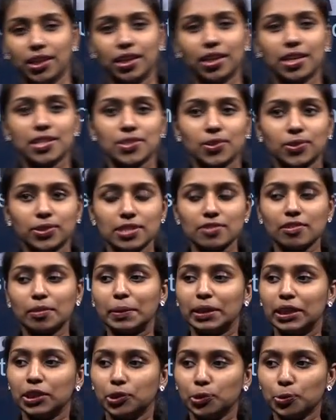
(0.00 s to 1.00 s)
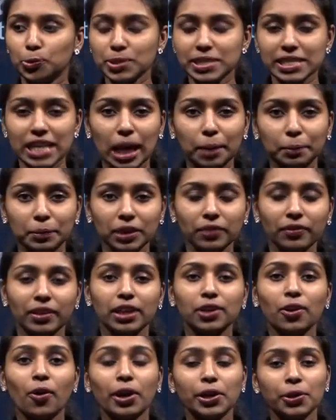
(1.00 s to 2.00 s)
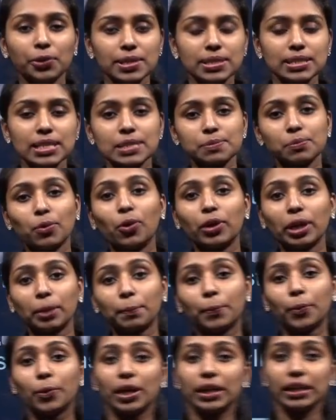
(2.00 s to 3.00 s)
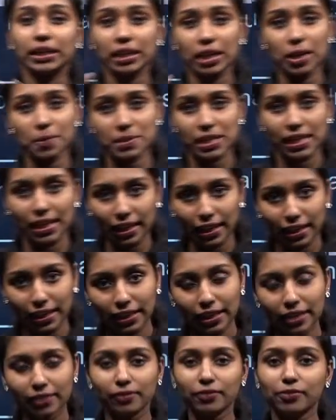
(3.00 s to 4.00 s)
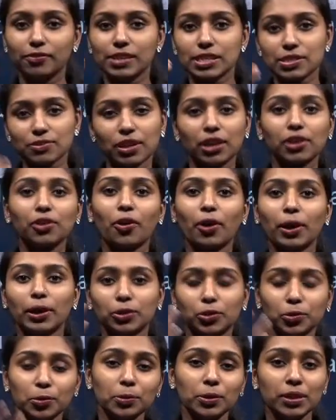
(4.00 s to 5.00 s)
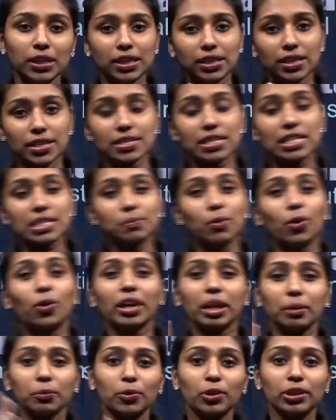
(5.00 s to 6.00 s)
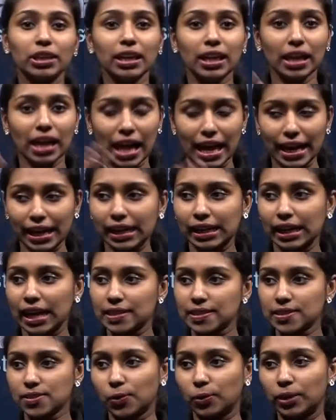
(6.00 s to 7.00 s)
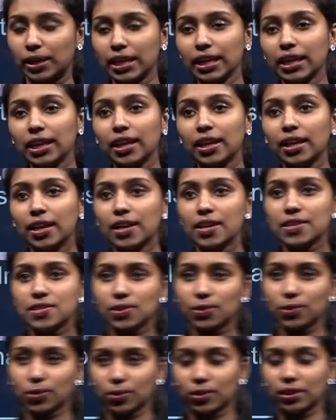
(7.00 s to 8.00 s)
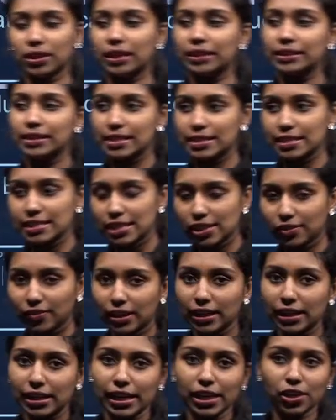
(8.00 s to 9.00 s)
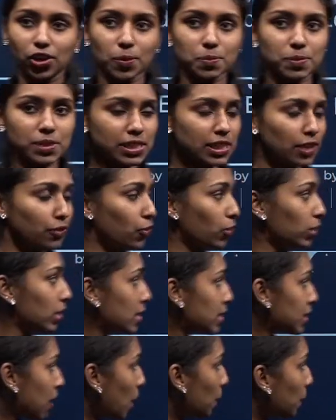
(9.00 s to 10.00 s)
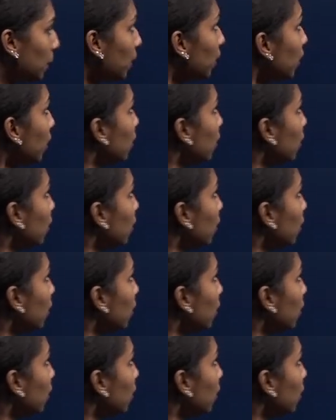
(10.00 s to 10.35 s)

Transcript: So this will be the new chapter. We are going to discuss more important terms here, which we are going to discuss more about the higher classes only. So this is our learning objective for this chapter.